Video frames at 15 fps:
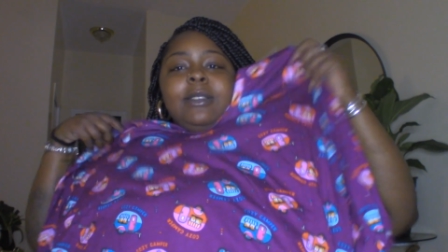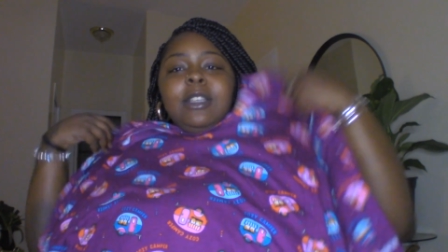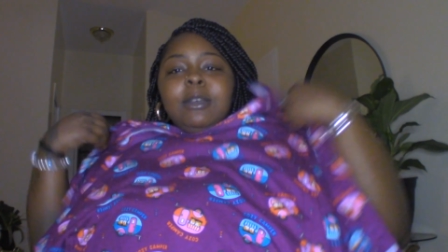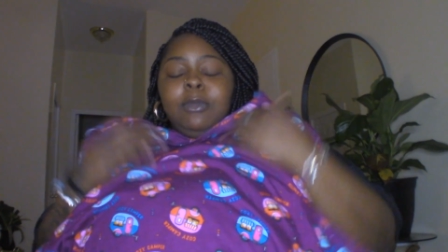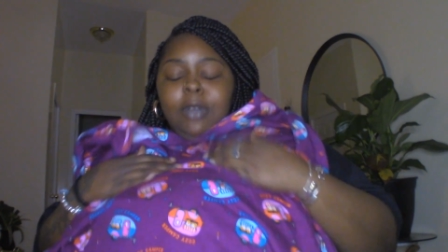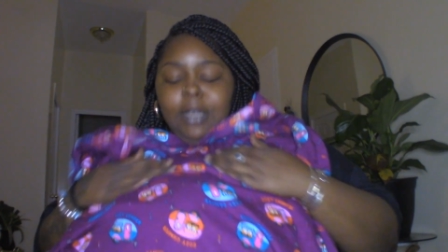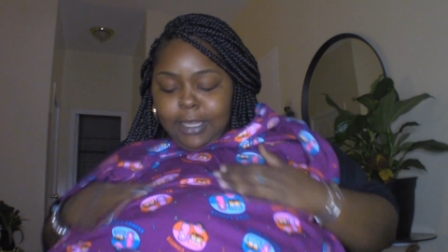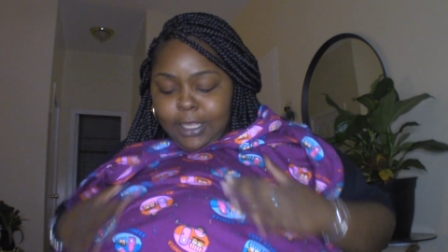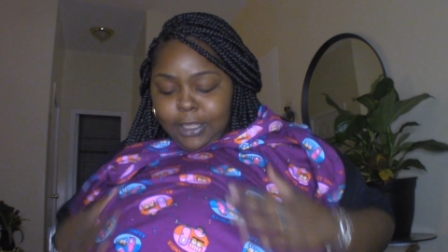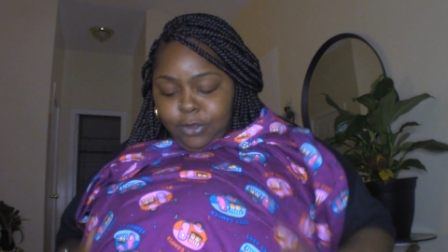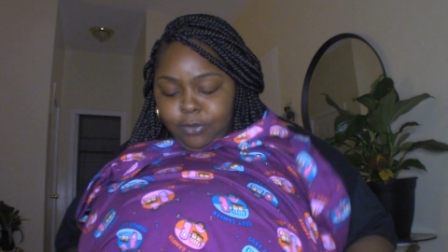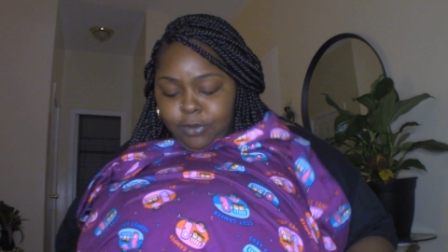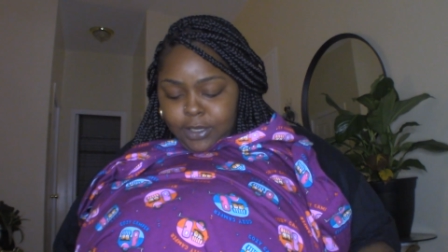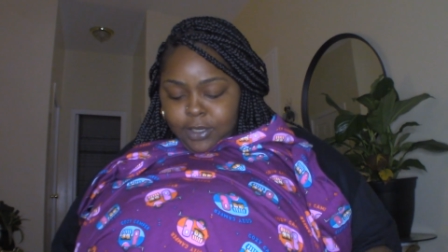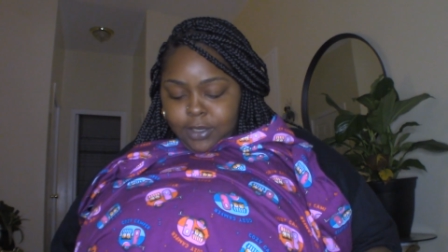Come on, I got
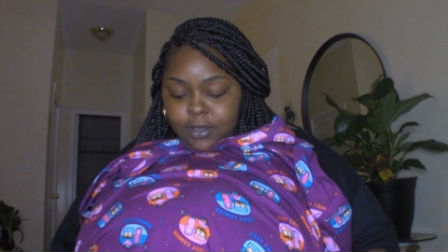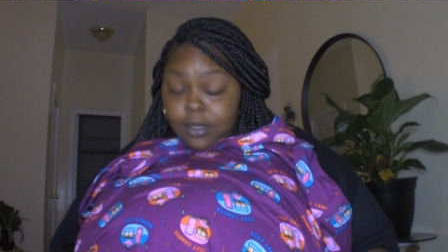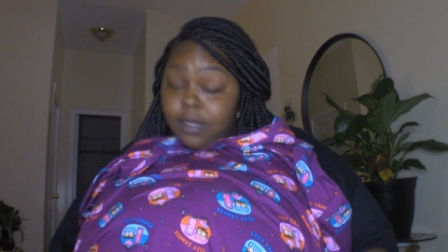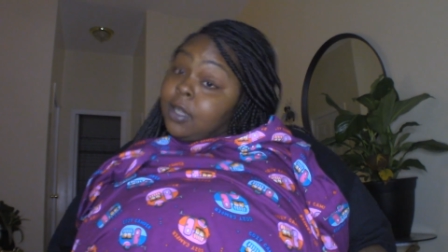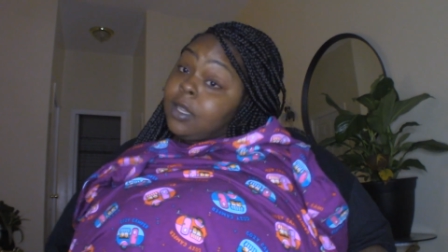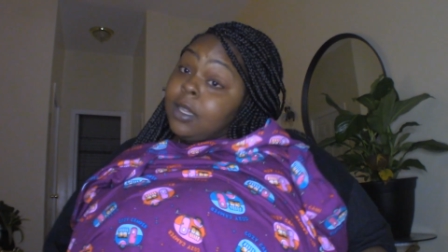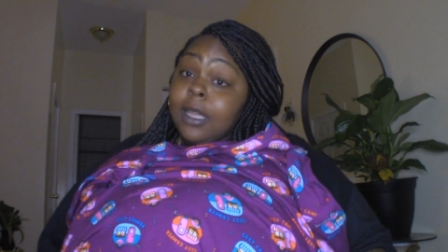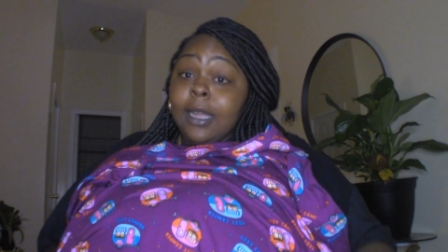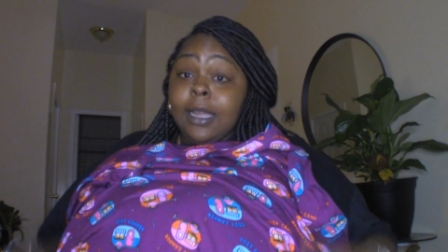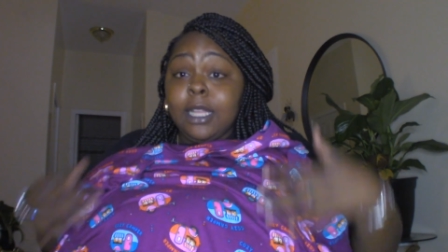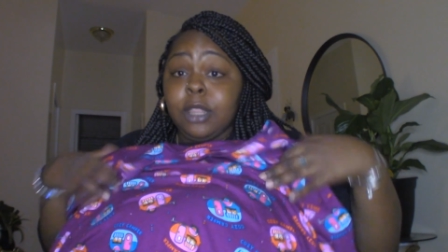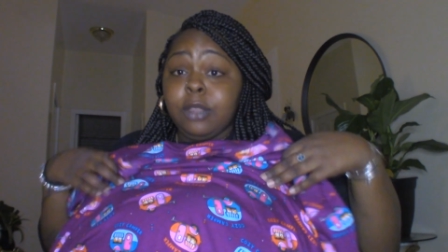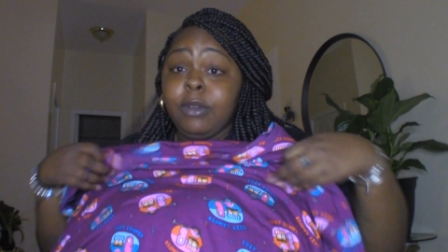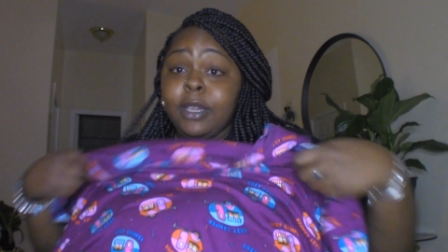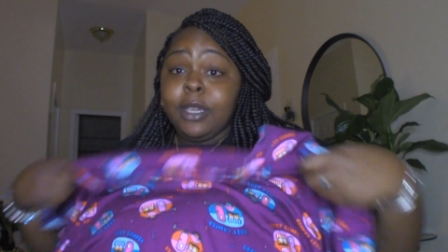three. I got
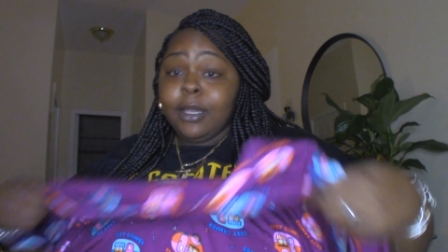three.